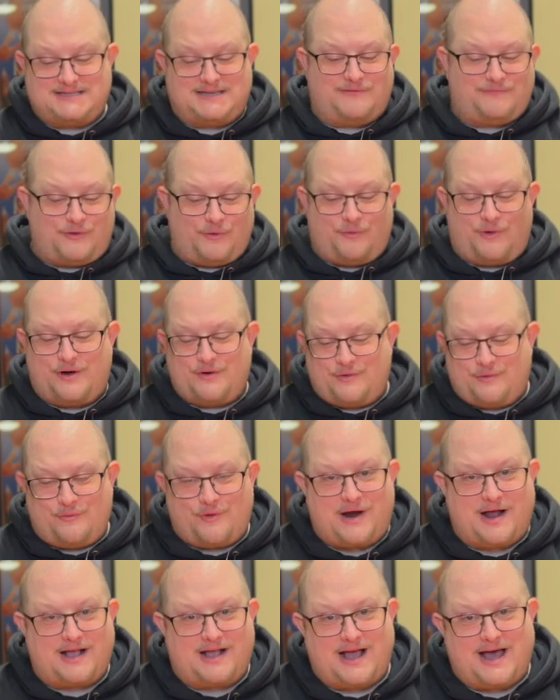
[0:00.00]
if you're wondering
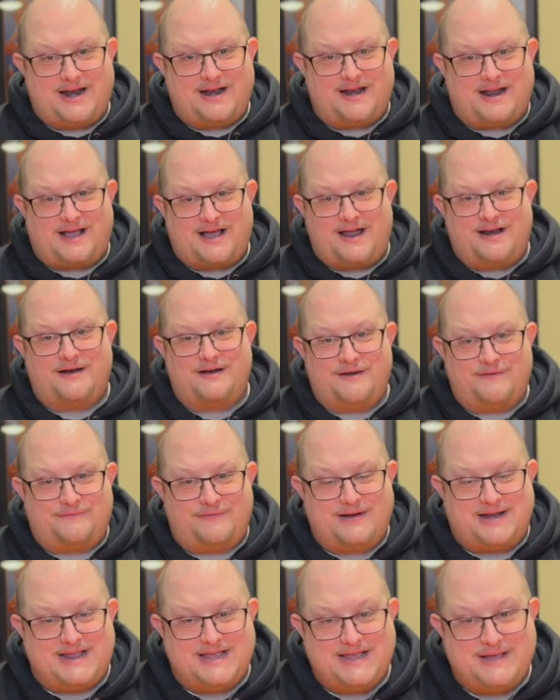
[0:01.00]
where I got it off
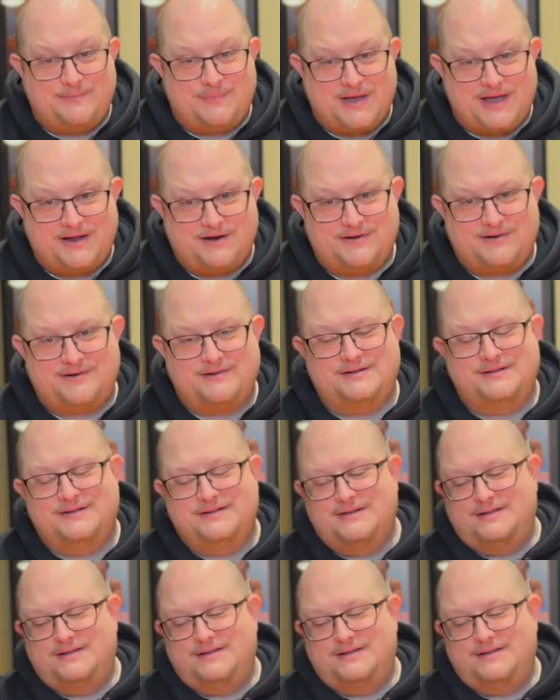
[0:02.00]
an eBayer,